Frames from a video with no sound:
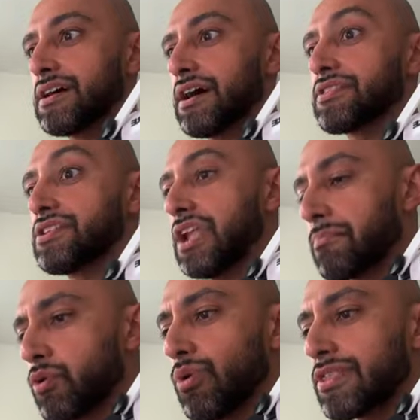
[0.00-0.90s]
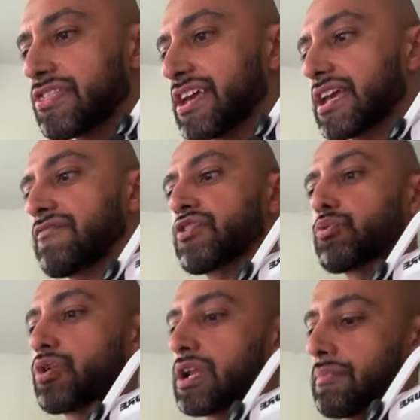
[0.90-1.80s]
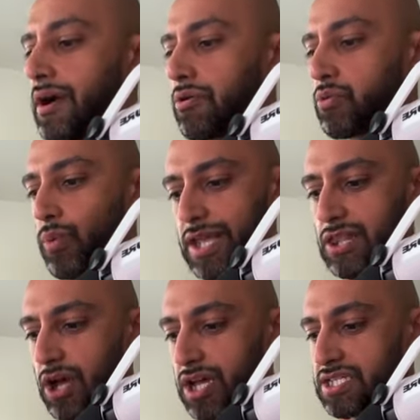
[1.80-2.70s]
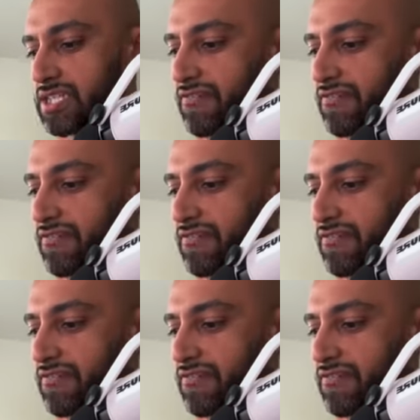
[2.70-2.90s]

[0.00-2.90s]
The number one thing, if you're worried about weight loss,